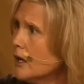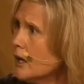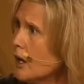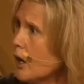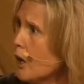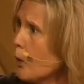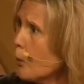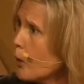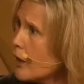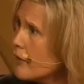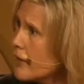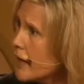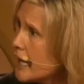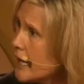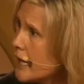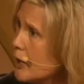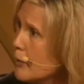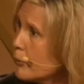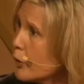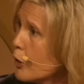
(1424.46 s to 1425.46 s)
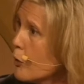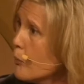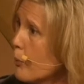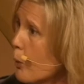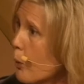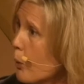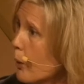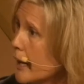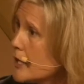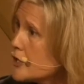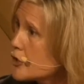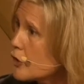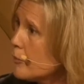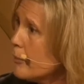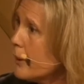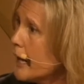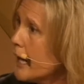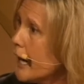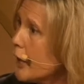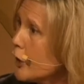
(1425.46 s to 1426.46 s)
where the Hebrew boys are
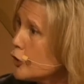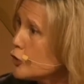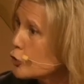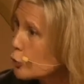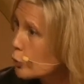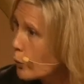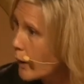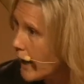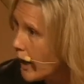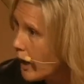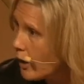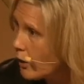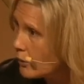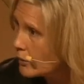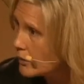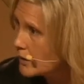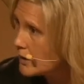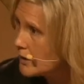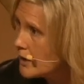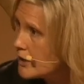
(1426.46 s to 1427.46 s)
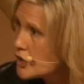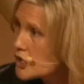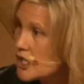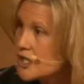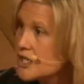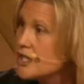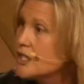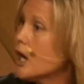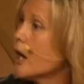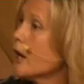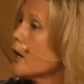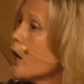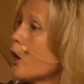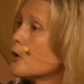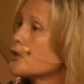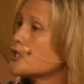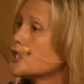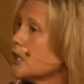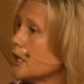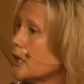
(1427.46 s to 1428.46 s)
being drowned. She's done all
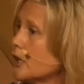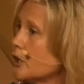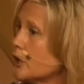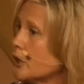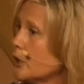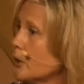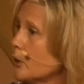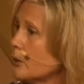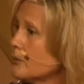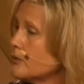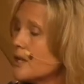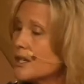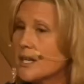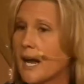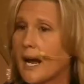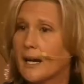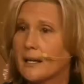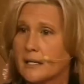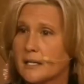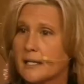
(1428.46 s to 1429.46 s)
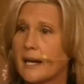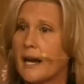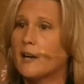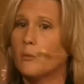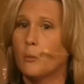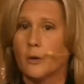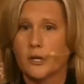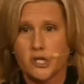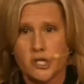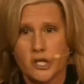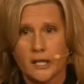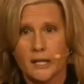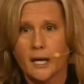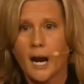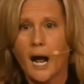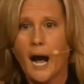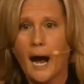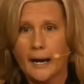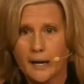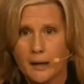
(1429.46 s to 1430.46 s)
she can do. The text said when she could
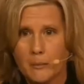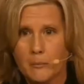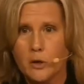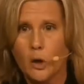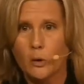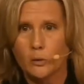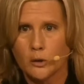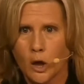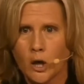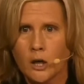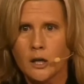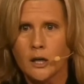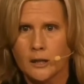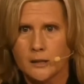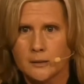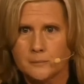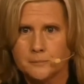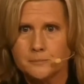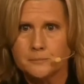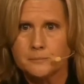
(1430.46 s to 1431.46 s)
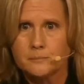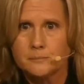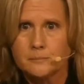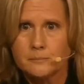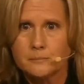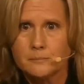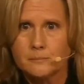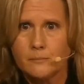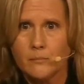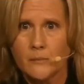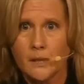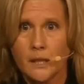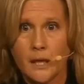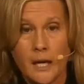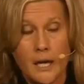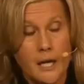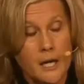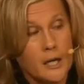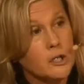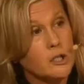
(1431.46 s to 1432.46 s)
hide him no longer.
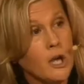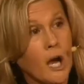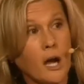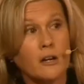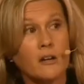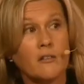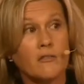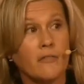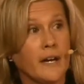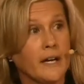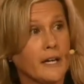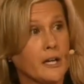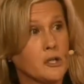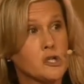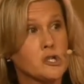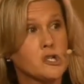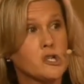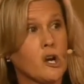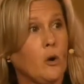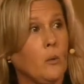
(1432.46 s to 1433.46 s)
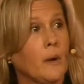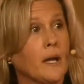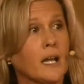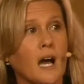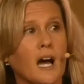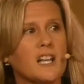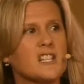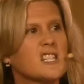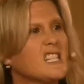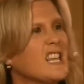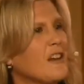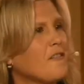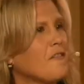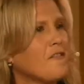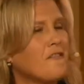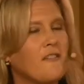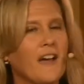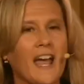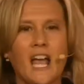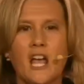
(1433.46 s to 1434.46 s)
Yocheved is showing us that
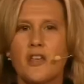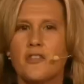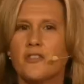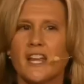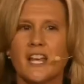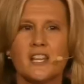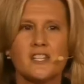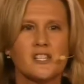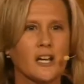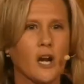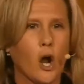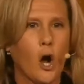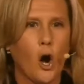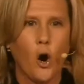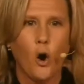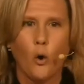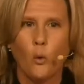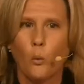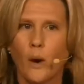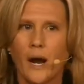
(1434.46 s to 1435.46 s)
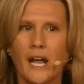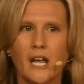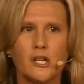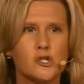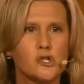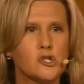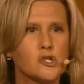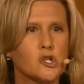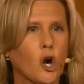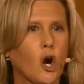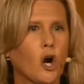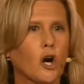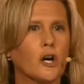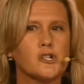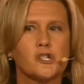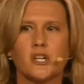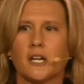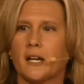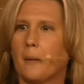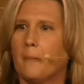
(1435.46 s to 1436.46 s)
faith isn't always
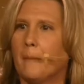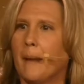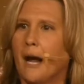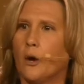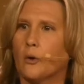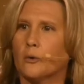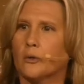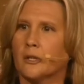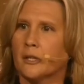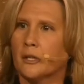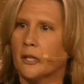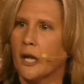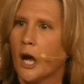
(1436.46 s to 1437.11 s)
charging a mountain